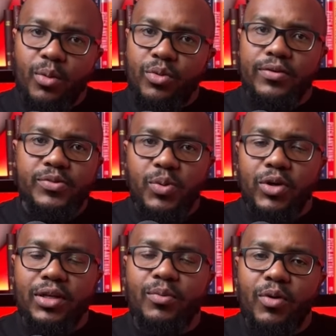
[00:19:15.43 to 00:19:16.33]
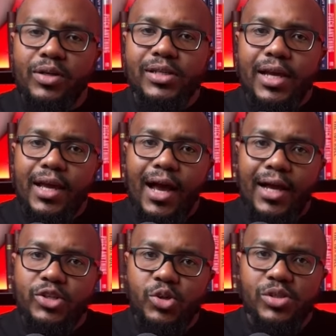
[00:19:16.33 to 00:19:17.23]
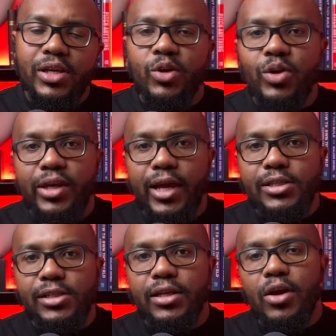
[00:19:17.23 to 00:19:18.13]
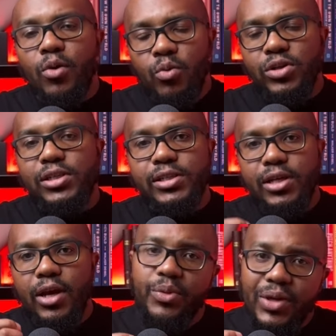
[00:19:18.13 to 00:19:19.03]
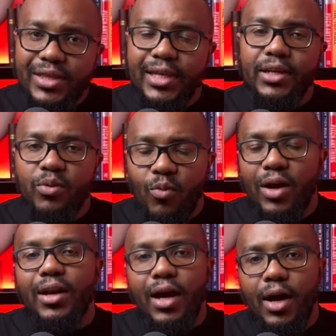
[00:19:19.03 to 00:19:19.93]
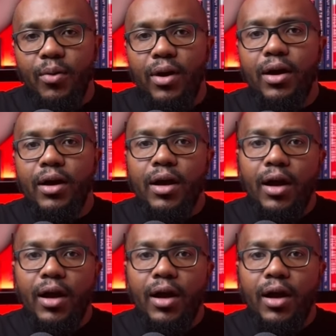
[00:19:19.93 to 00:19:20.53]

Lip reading: we've spoken about choosing a location which is within 1 hour